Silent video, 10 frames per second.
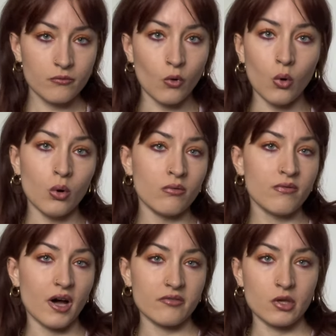four,
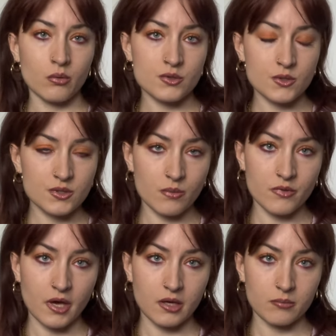five euros or
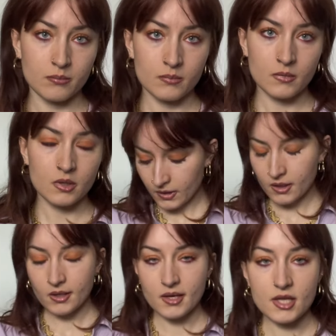something
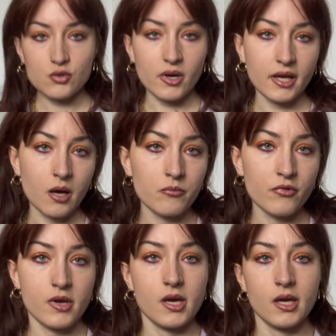it's really
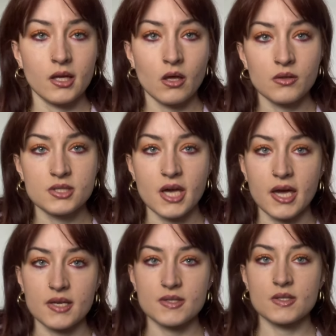comfy and on the
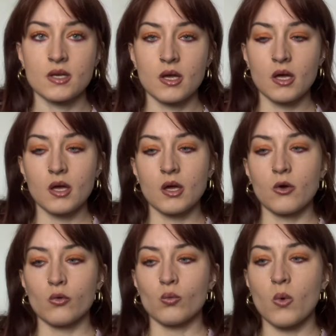days
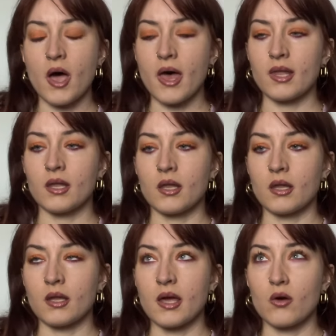
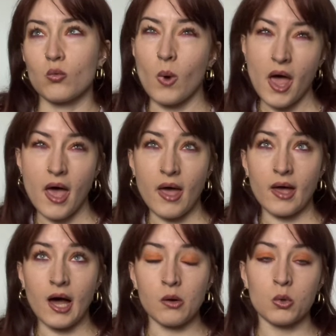when where
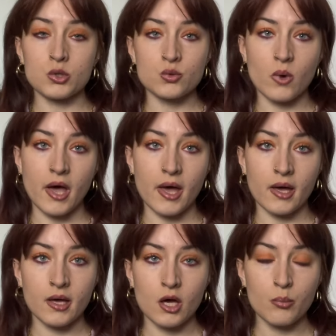I want to wear
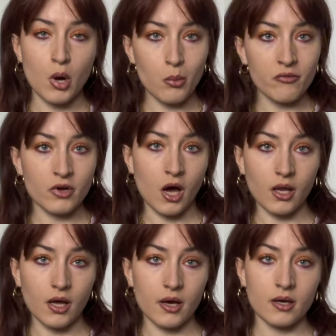a pop off
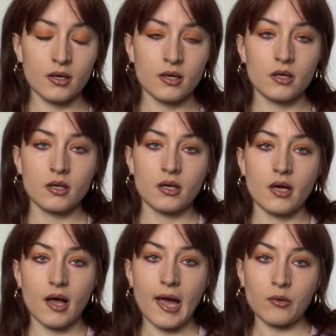colour
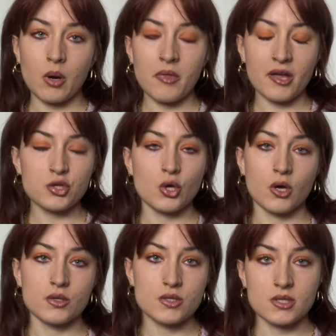I grab that
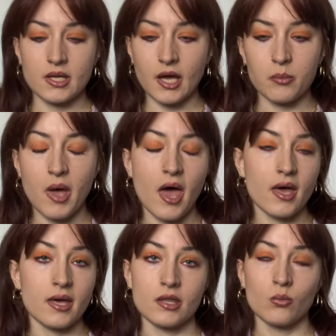shirt and I
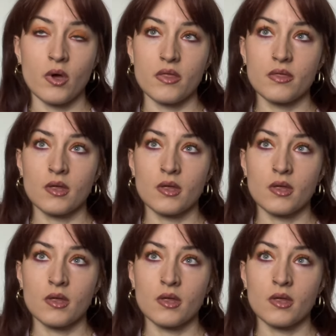pair it with